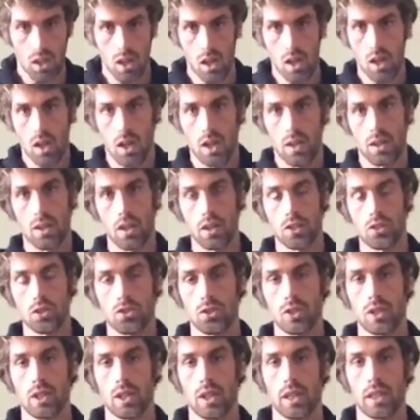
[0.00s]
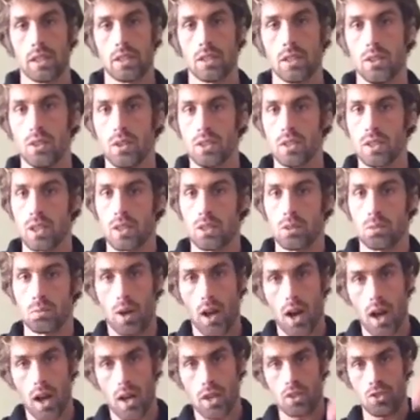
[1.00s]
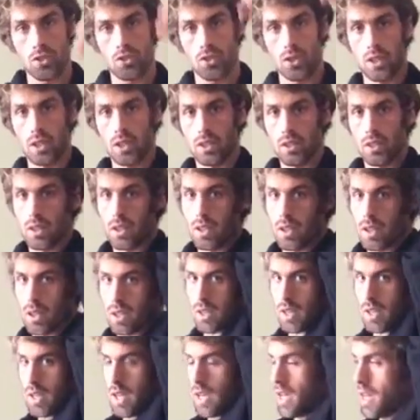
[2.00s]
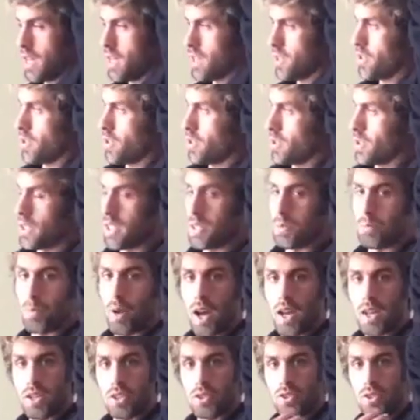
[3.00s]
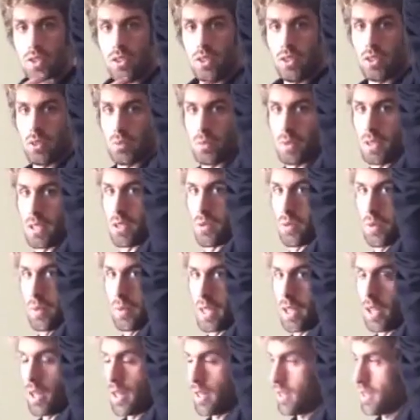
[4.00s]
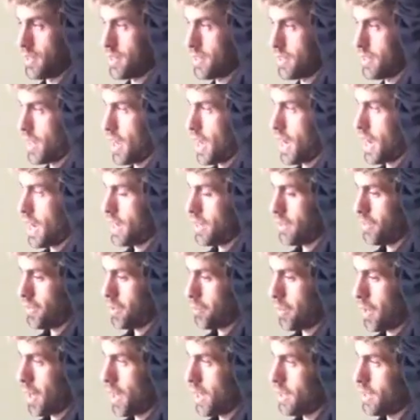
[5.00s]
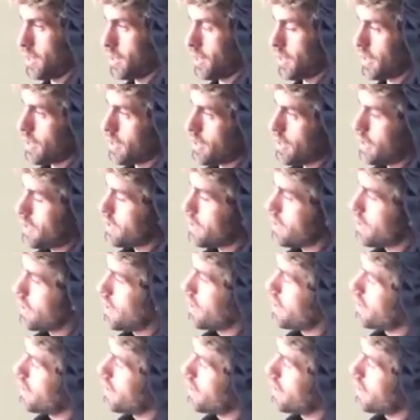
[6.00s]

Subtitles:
Another drill I do is I do pause drill. So with this pause drill, you'll be swimming on the side of your body like this